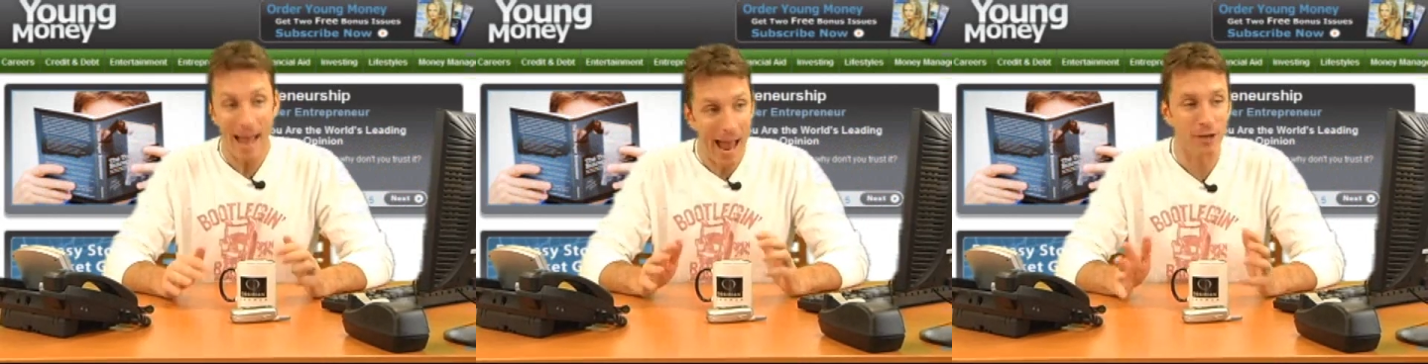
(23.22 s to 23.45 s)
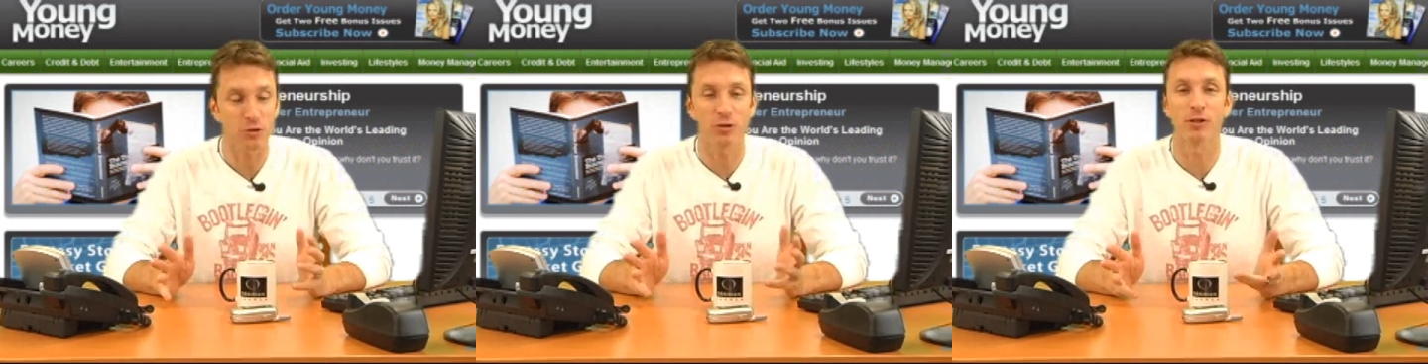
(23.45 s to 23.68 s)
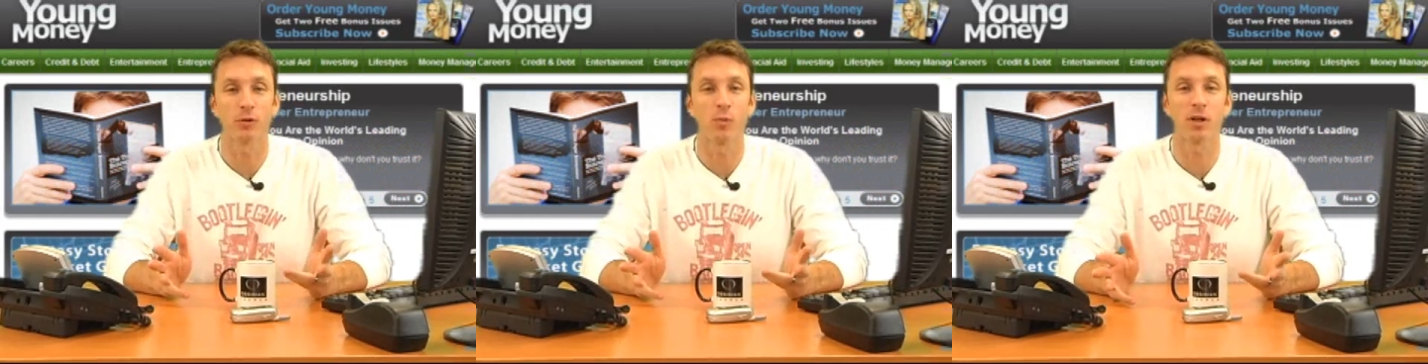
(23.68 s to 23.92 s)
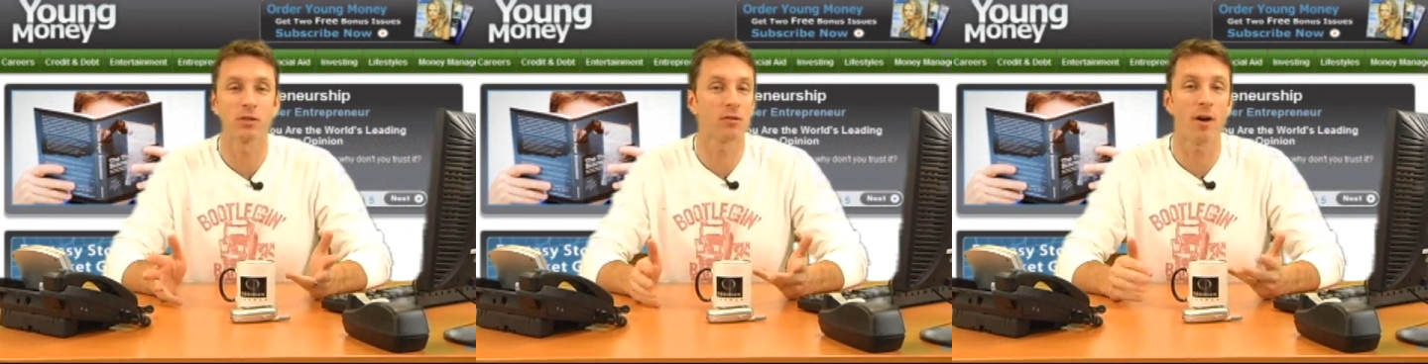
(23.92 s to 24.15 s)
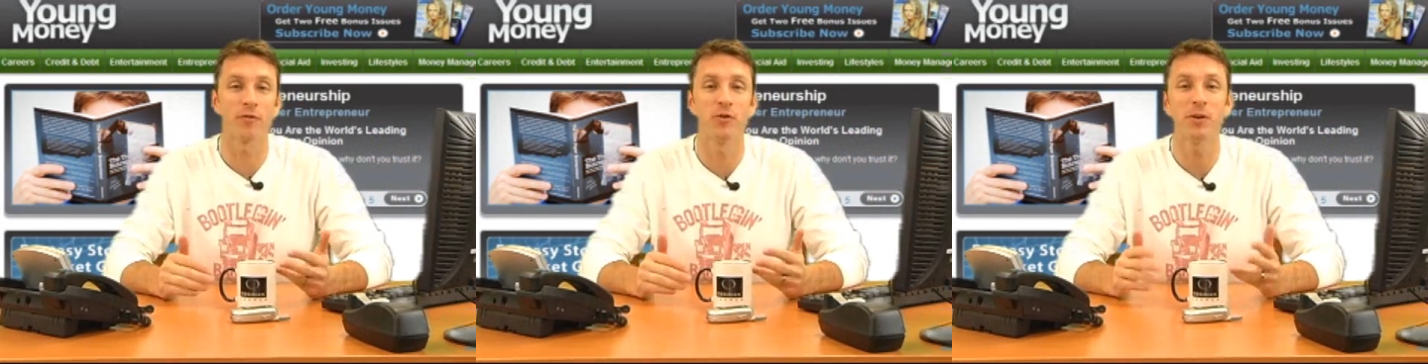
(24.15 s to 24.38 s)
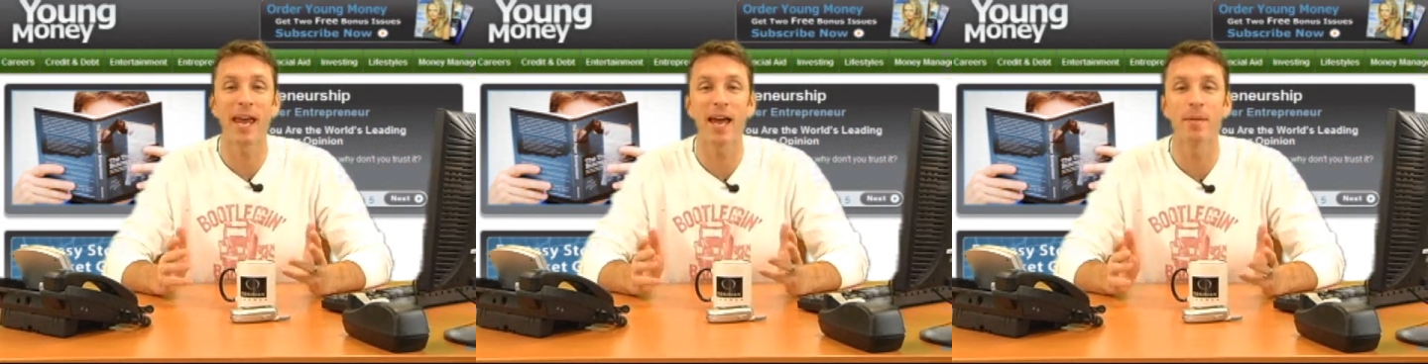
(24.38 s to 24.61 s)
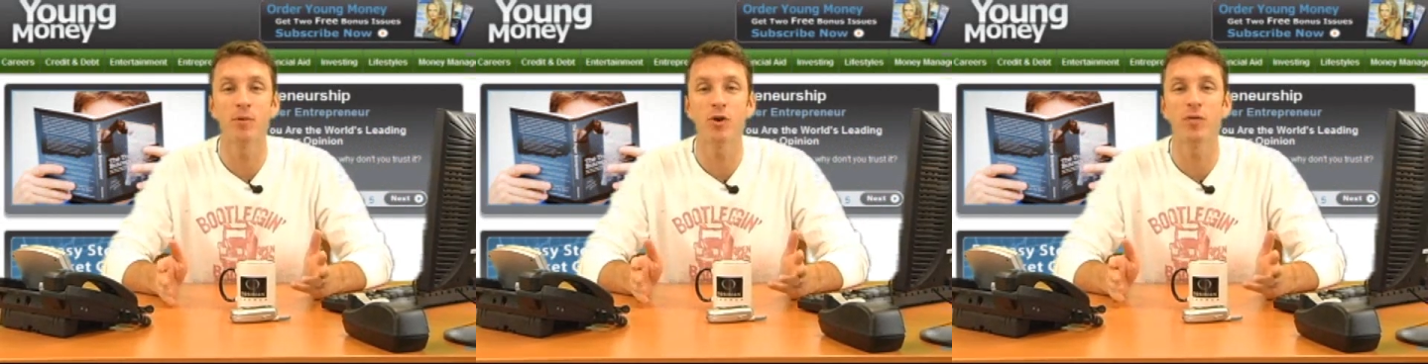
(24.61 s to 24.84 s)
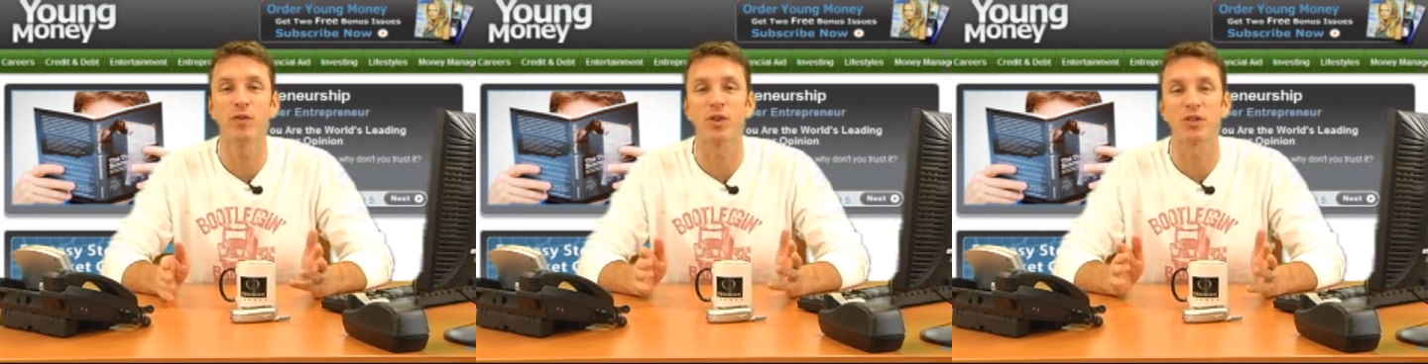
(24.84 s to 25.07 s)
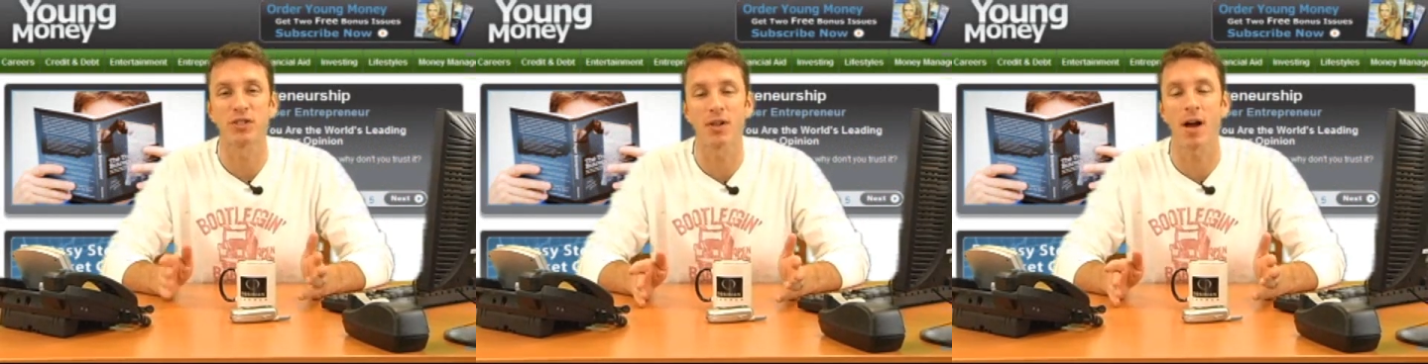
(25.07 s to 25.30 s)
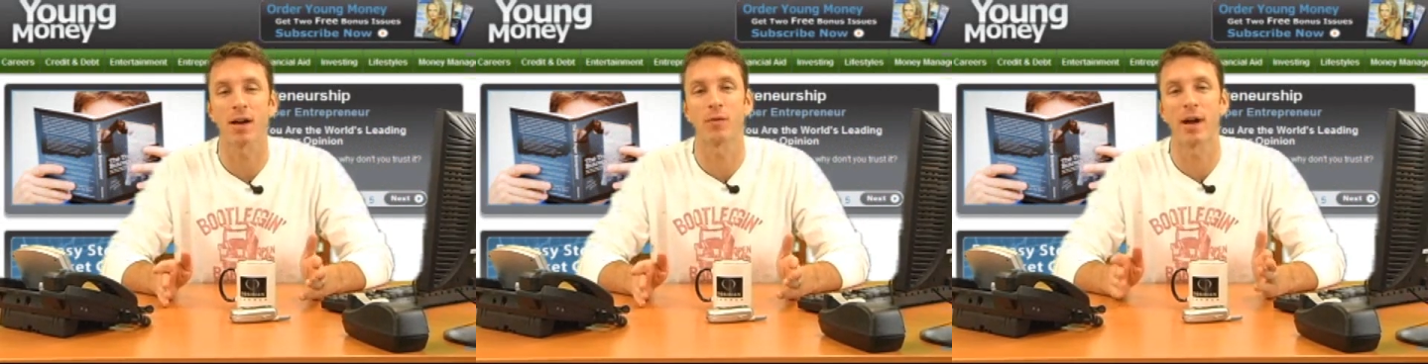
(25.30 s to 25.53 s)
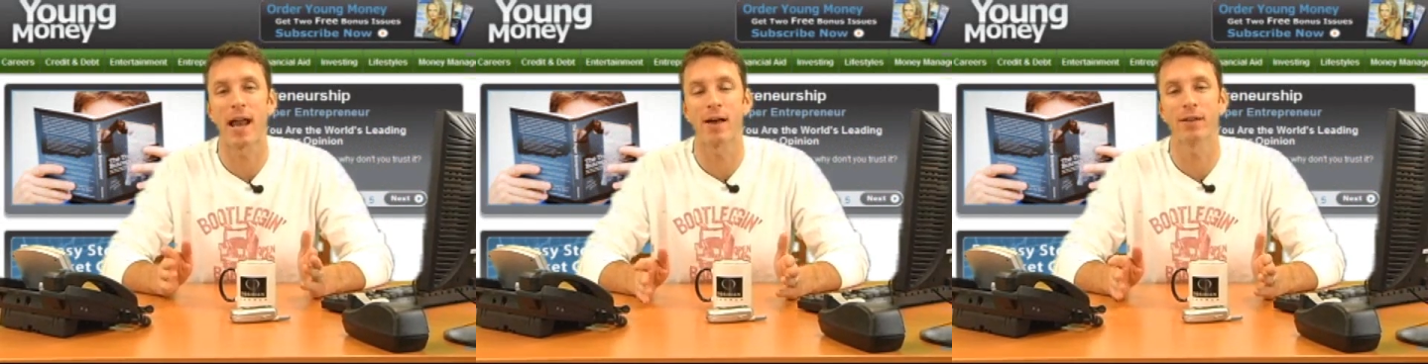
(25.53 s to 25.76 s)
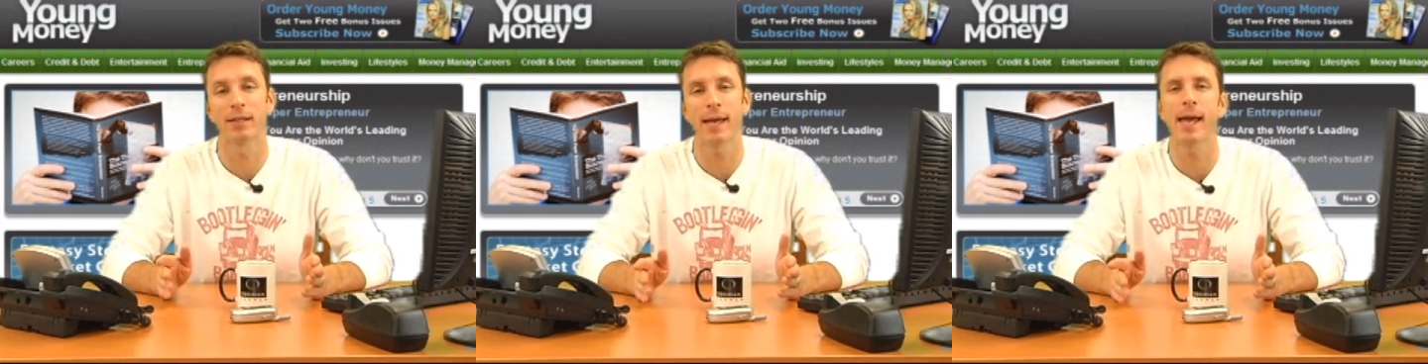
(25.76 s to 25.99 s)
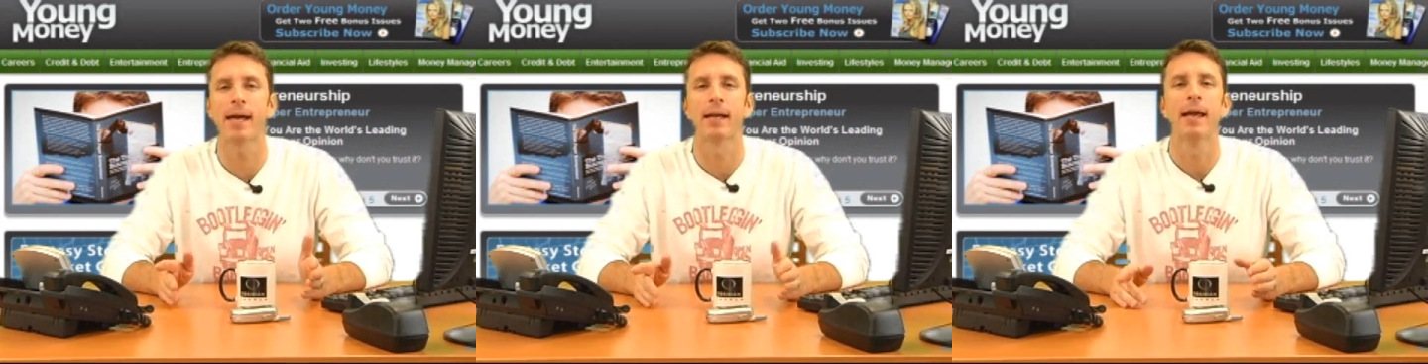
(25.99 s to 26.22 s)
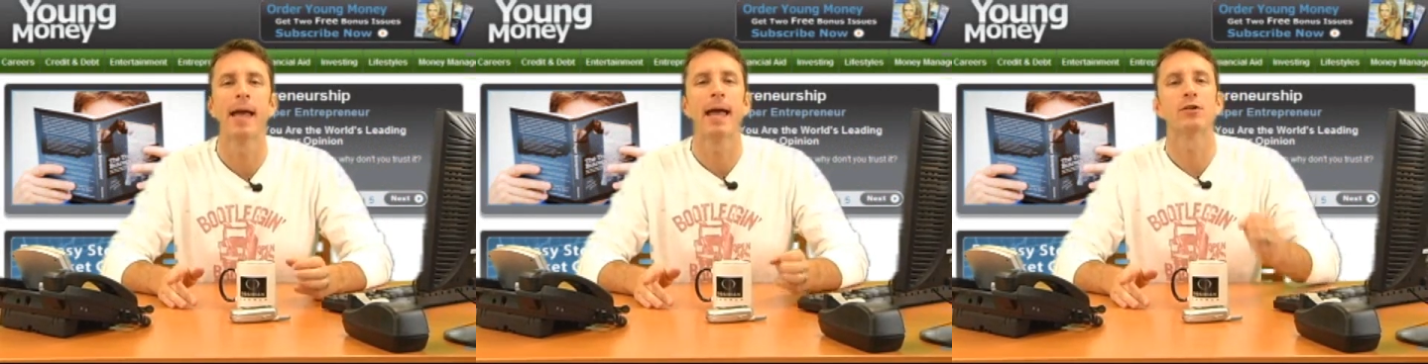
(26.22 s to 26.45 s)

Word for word: Actually, you're worse off. You can't move. You're stuck right out of the gate.